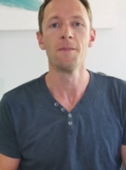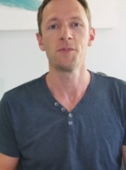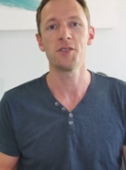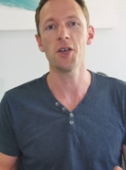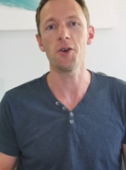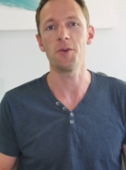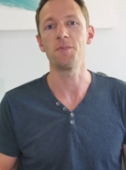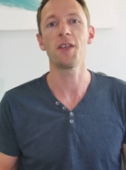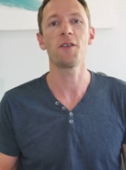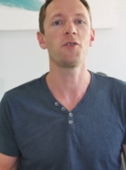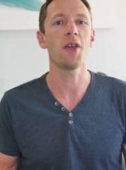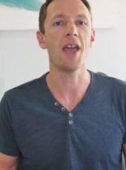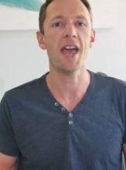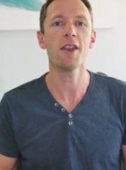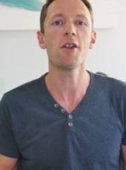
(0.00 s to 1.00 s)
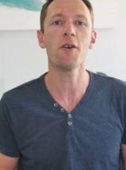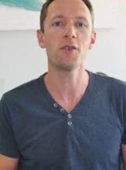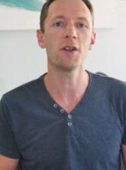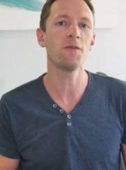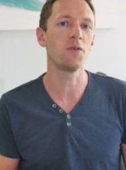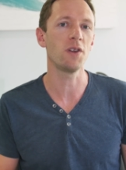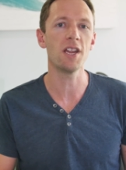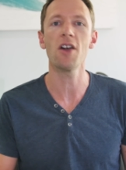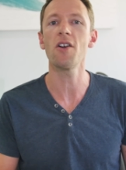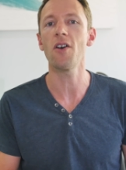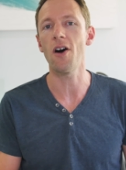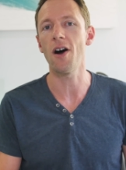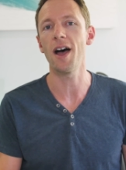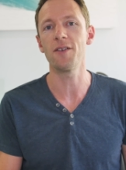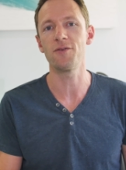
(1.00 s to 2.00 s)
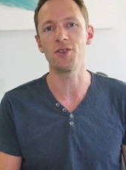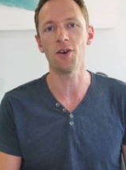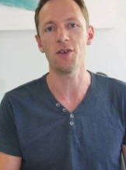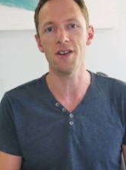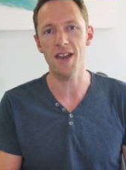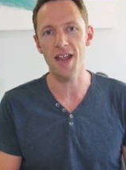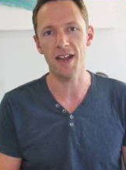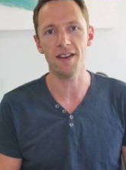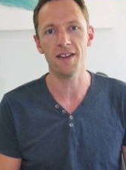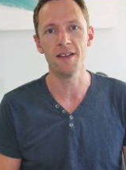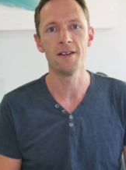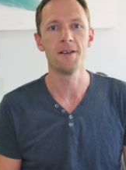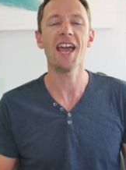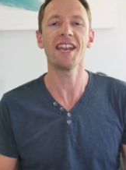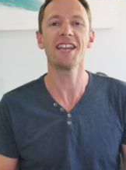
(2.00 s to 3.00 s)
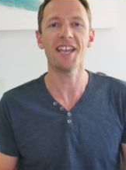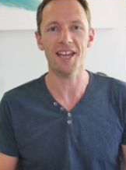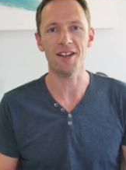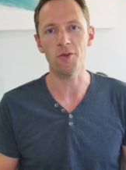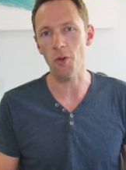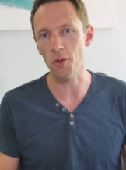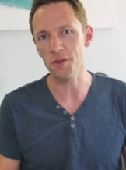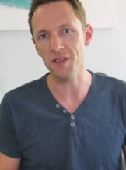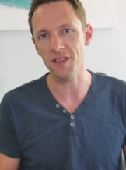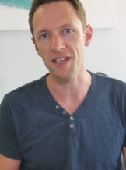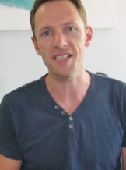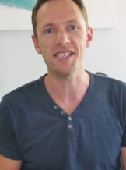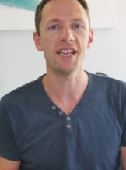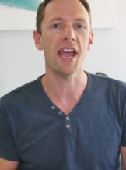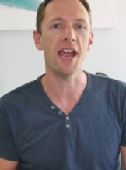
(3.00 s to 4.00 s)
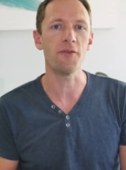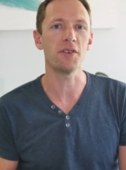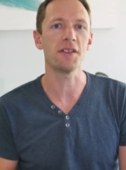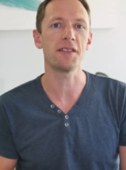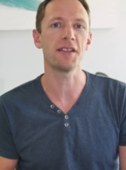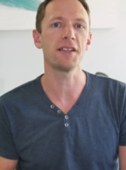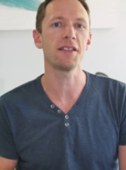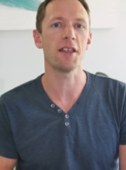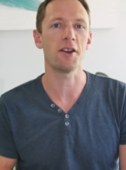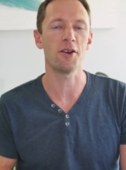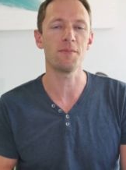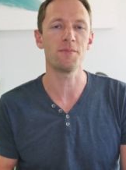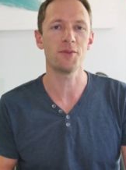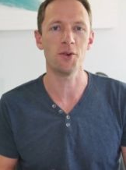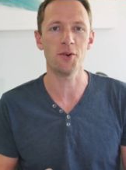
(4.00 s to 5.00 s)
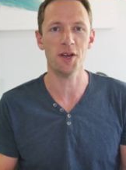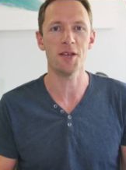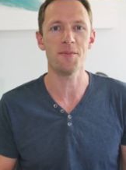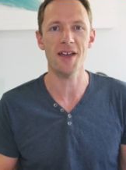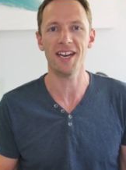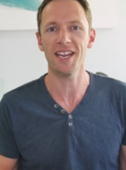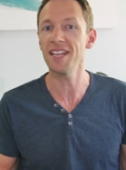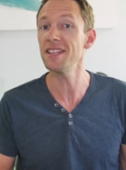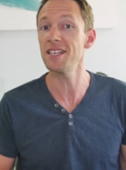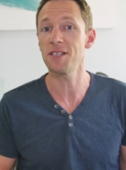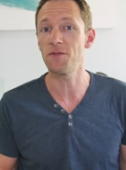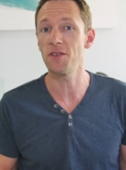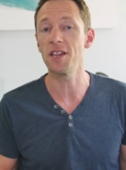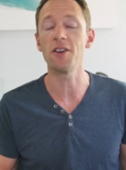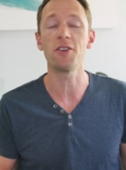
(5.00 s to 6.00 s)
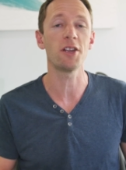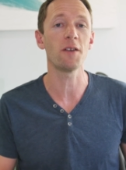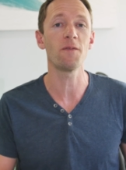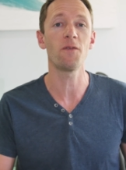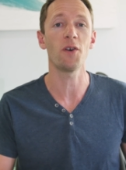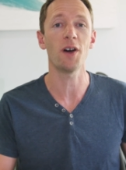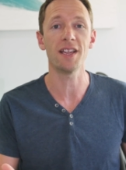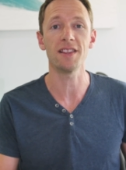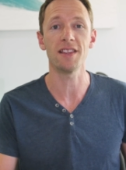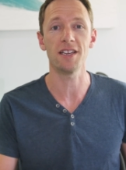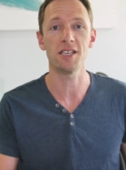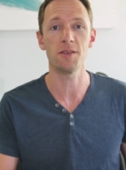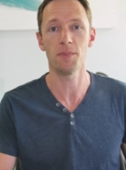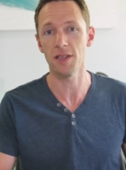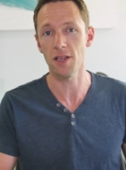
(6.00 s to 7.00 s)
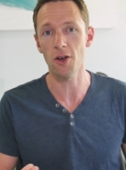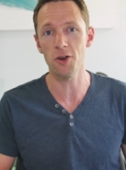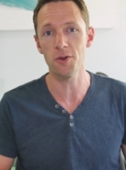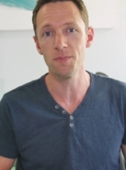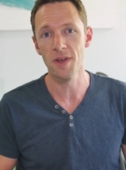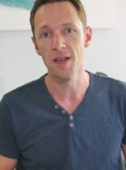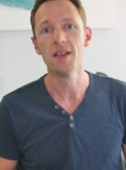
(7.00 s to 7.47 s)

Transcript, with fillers: So if you head over to videohive.net and again, all the links to everything that I'm talking about in this video, you can find linked below.